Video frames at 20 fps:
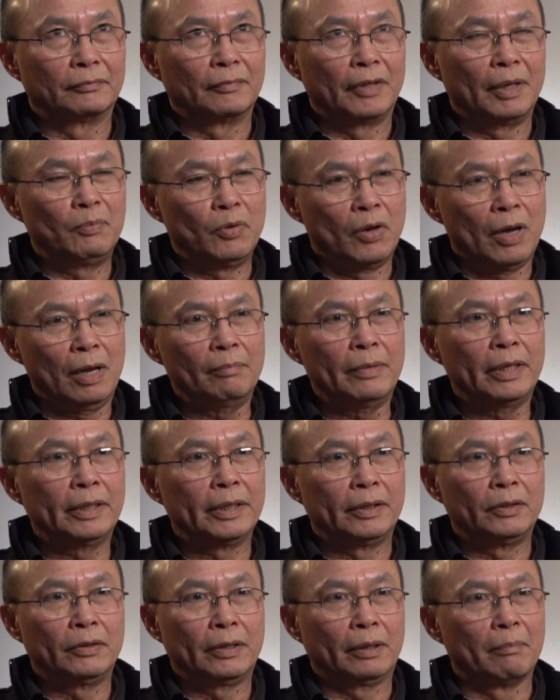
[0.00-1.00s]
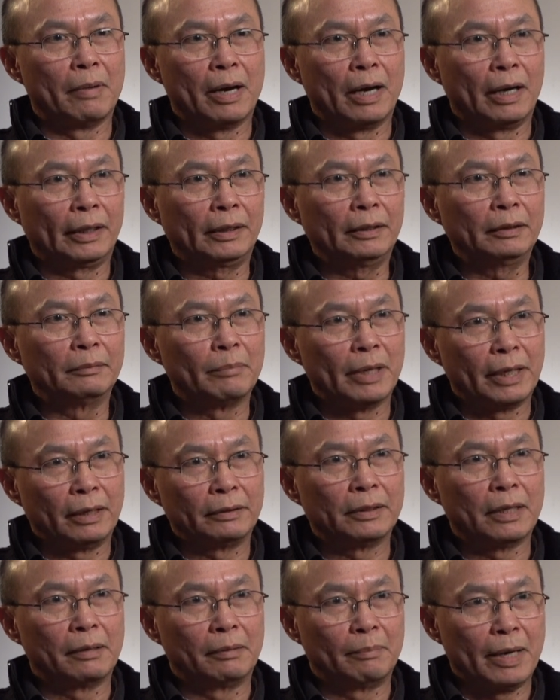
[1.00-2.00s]
If you have money, you can buy
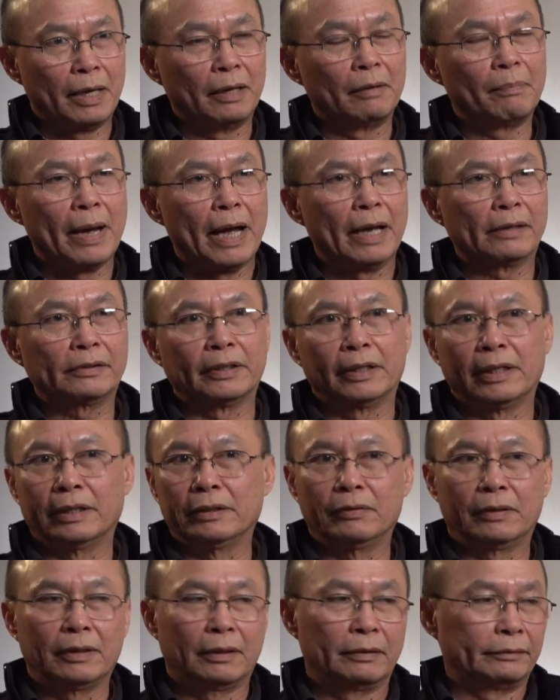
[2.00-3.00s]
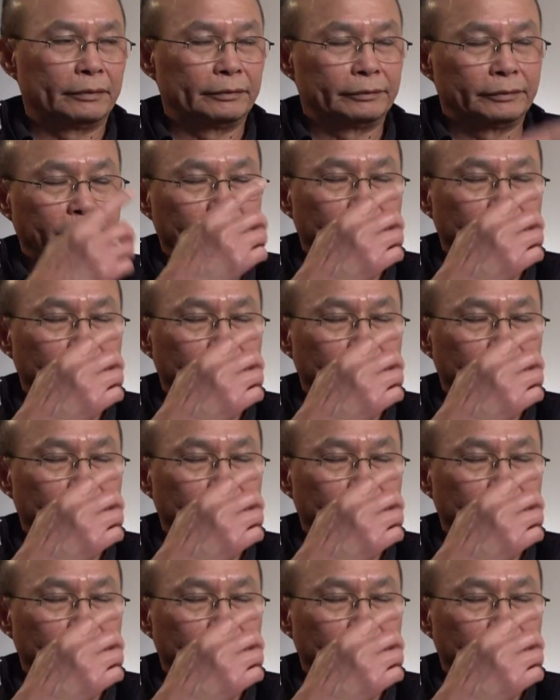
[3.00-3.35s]
a pass, and then you can